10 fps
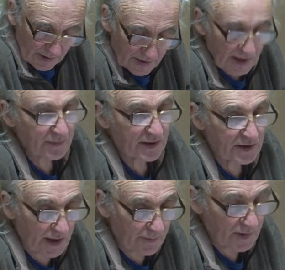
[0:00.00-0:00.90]
Sem Dan
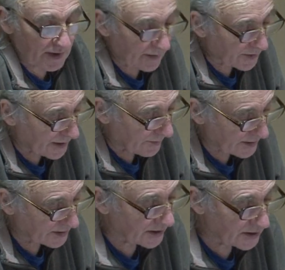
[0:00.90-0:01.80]
Sem, Sem Sem
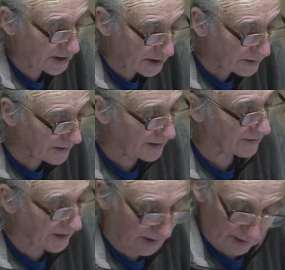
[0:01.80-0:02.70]
means continually
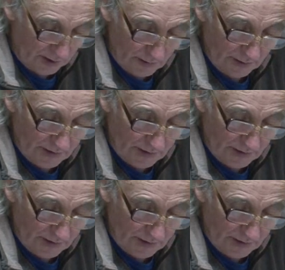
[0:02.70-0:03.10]
think. You